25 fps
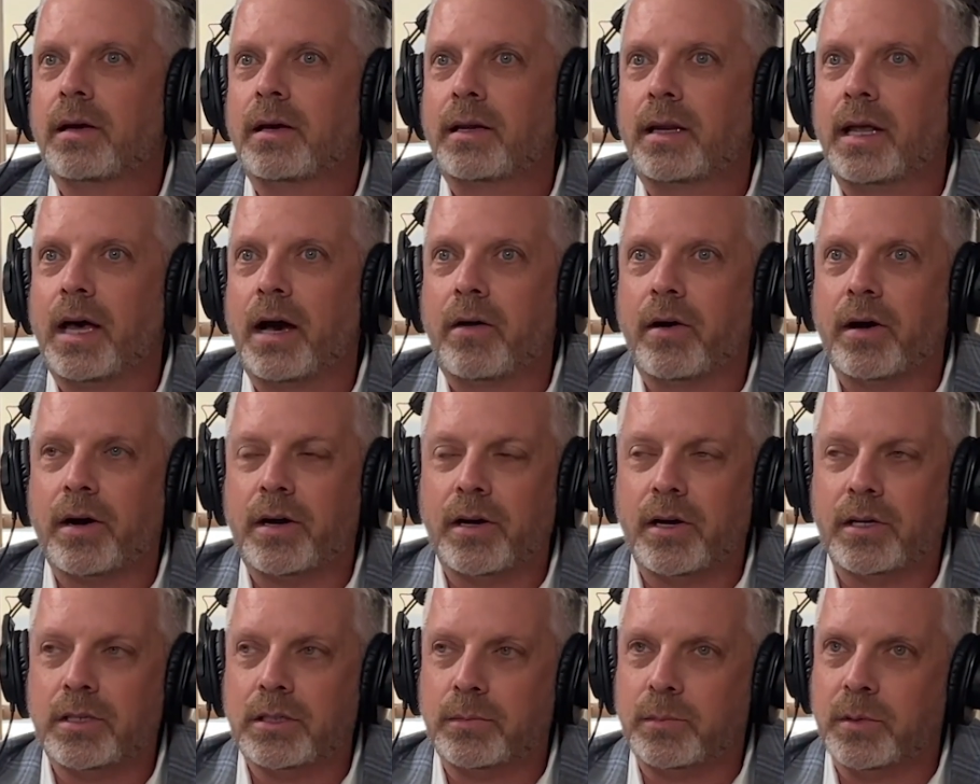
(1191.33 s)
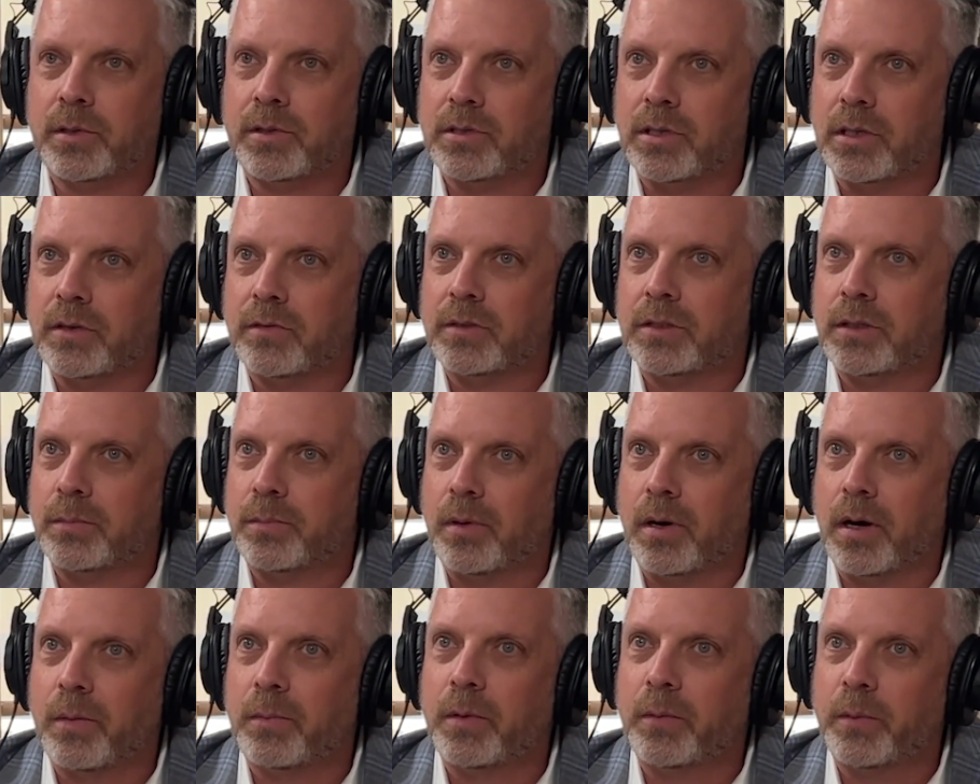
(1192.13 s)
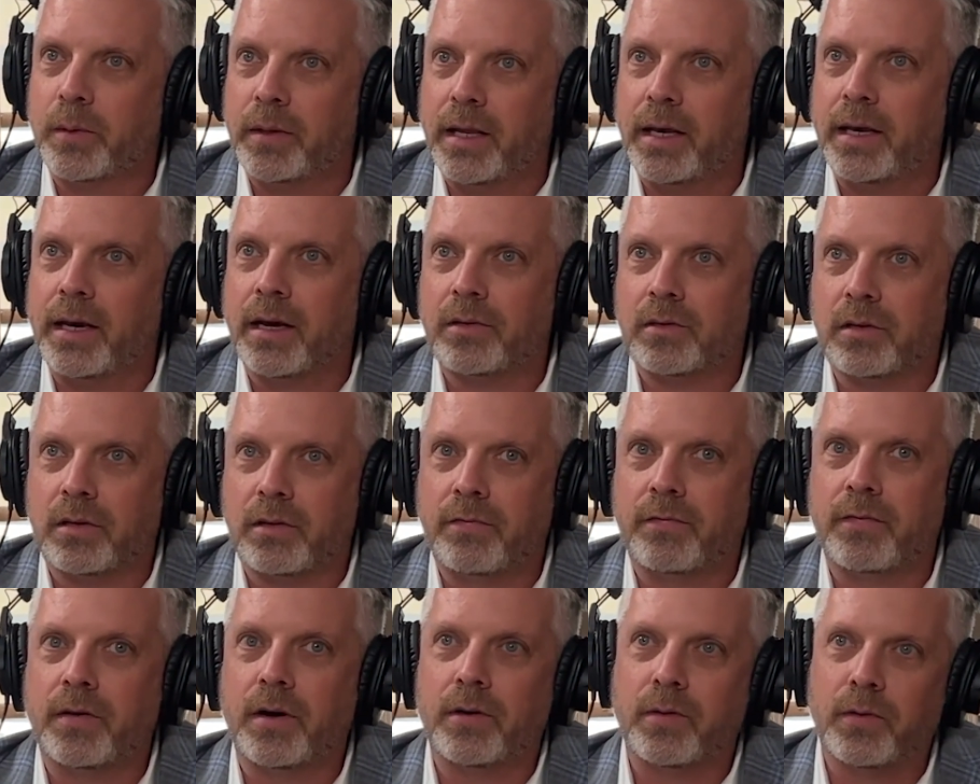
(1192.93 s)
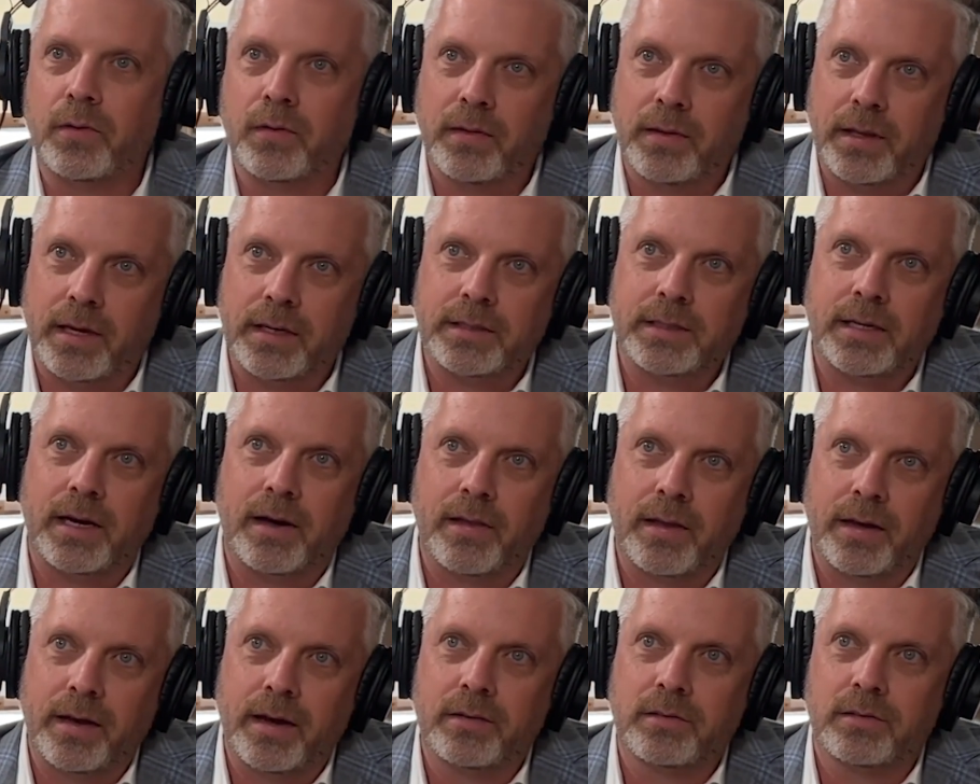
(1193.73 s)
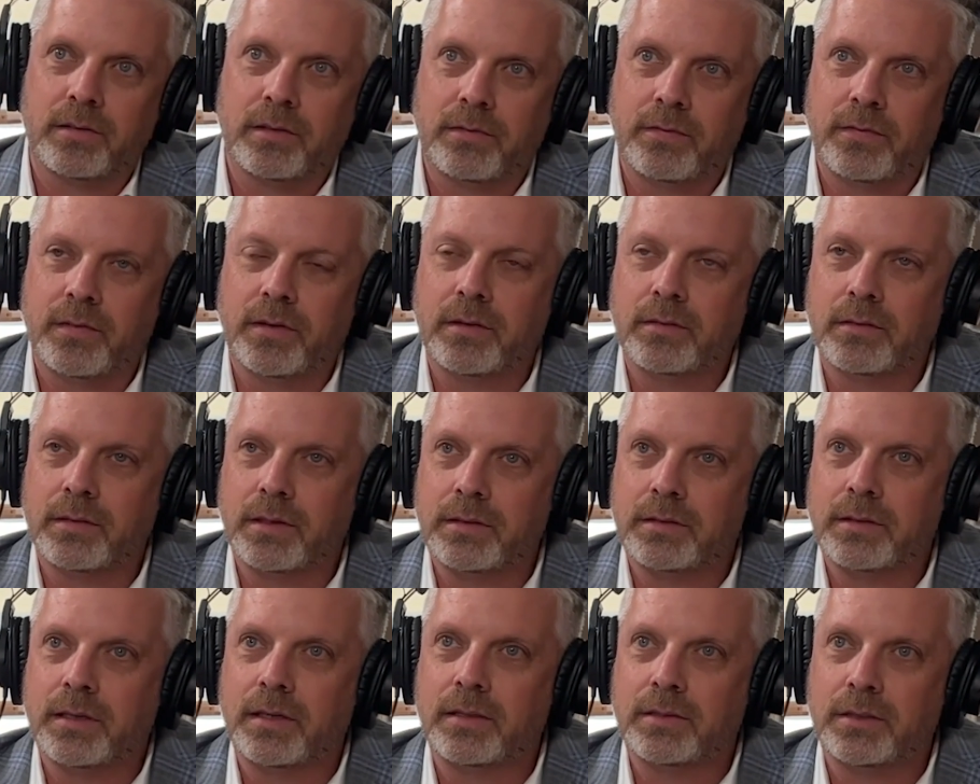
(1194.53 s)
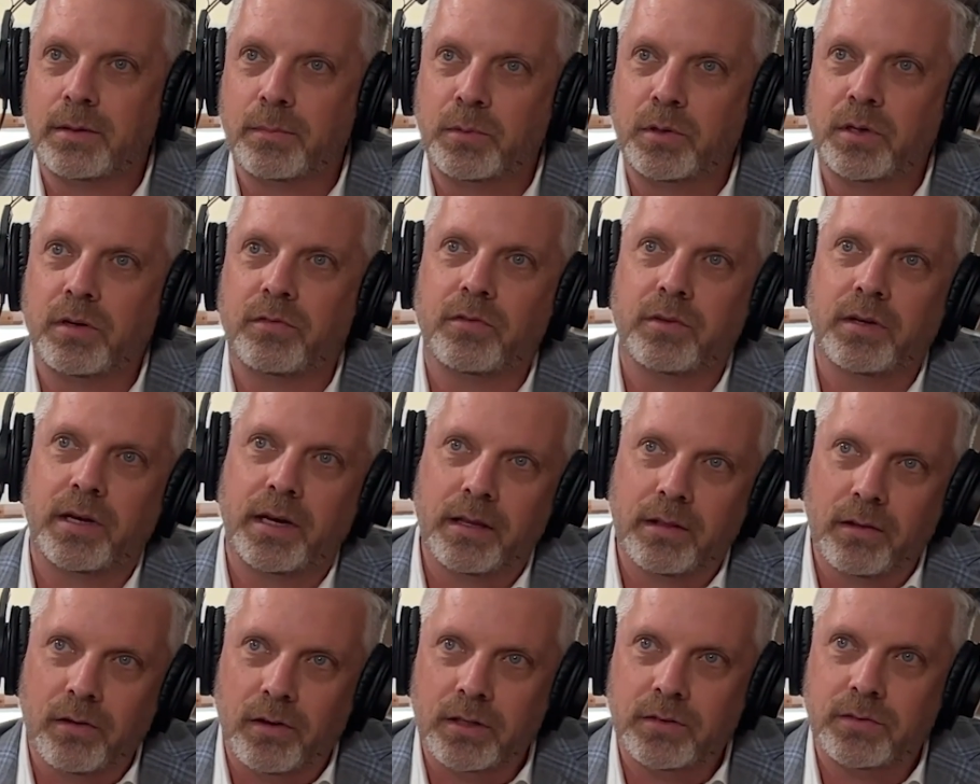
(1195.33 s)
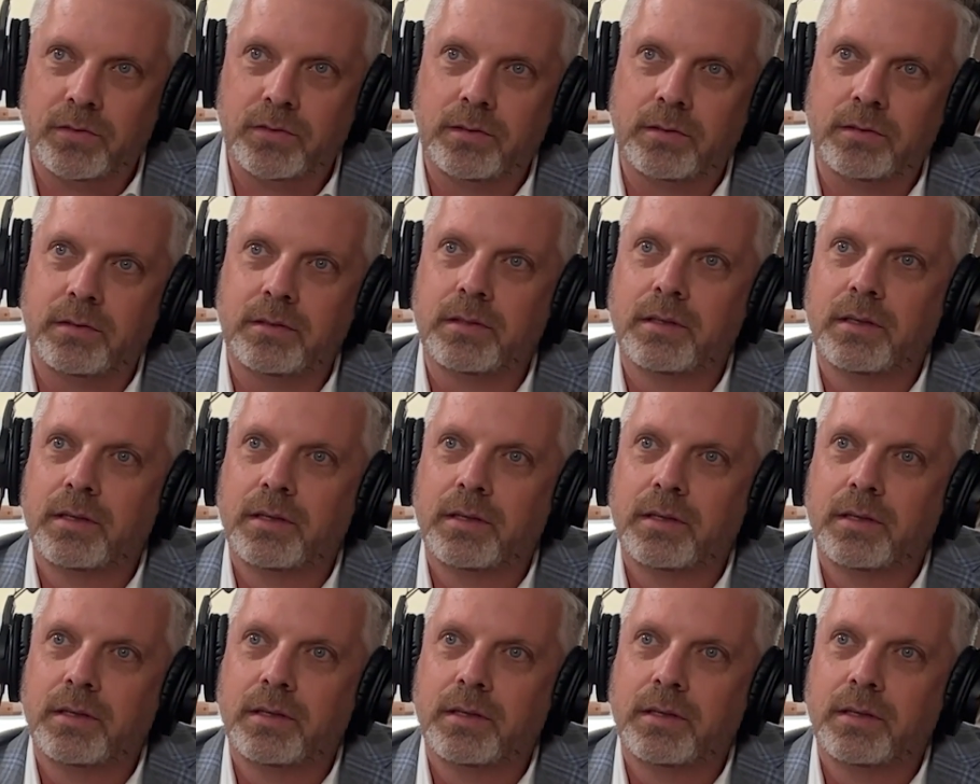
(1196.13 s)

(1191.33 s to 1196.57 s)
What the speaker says: And now our customer service department, when they answer the phone, that's how they answer the phone. They say, "It's a beautiful day in Lawrenceville."